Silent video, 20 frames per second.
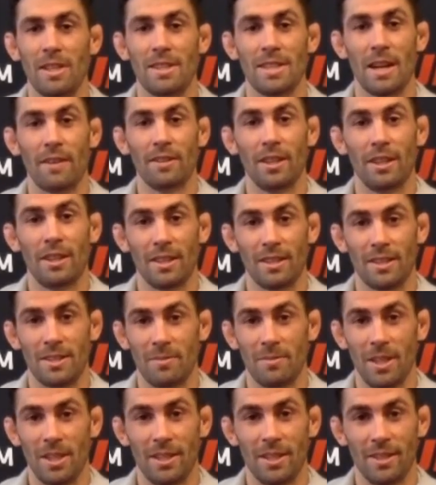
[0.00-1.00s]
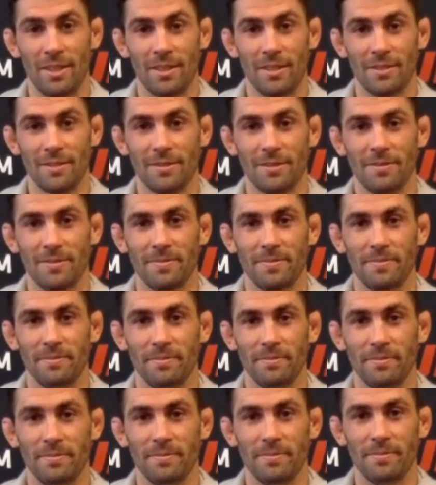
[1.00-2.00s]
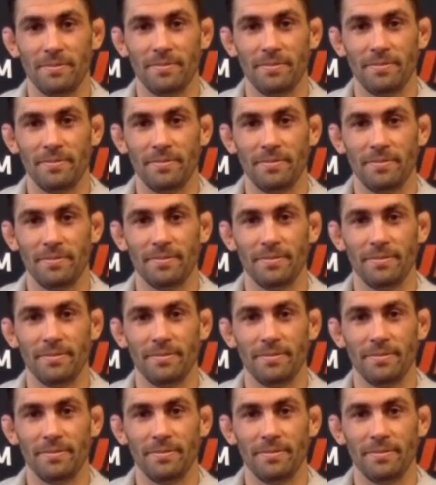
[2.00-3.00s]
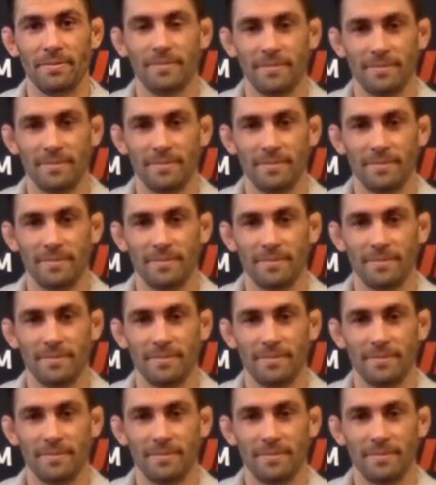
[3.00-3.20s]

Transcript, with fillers: means everything to me. Thank you, Dominick.